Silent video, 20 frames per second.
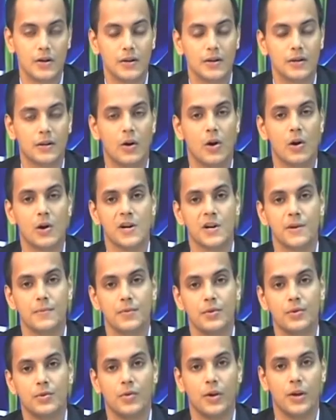So that is like
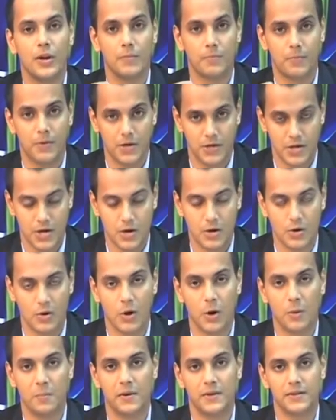that you need to
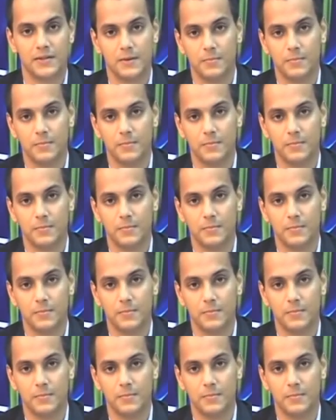understand